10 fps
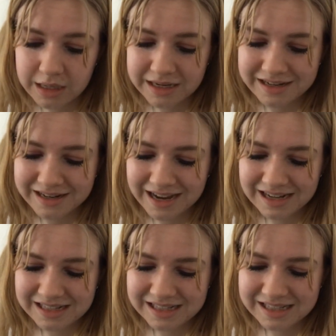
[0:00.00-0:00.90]

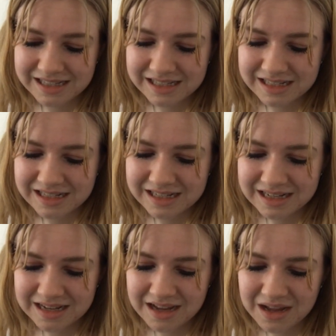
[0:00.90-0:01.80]
Next,
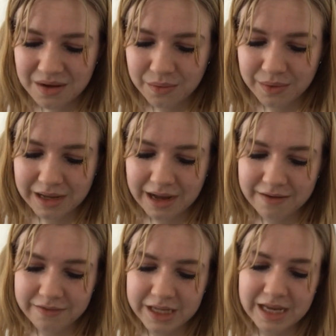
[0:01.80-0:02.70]
we
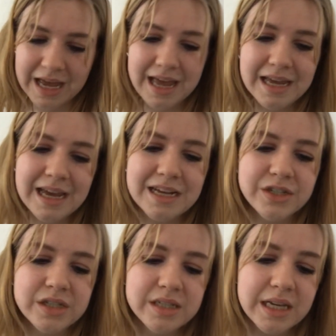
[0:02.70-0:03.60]
have the
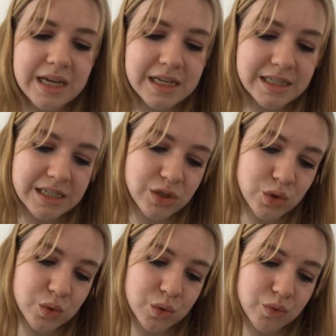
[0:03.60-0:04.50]
AHC
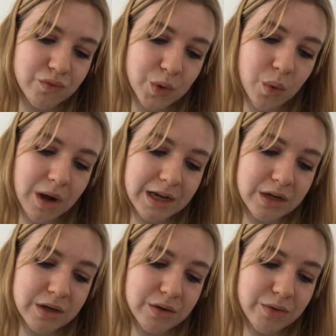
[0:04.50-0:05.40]
Essential Real Eye
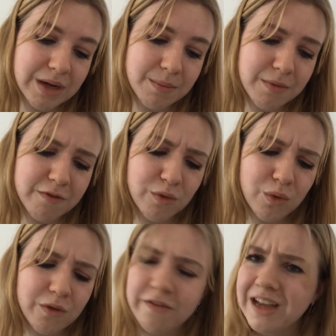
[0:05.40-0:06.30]
Cream
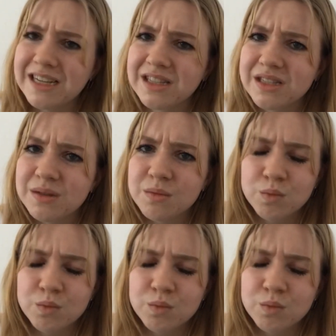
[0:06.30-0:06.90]
for Face.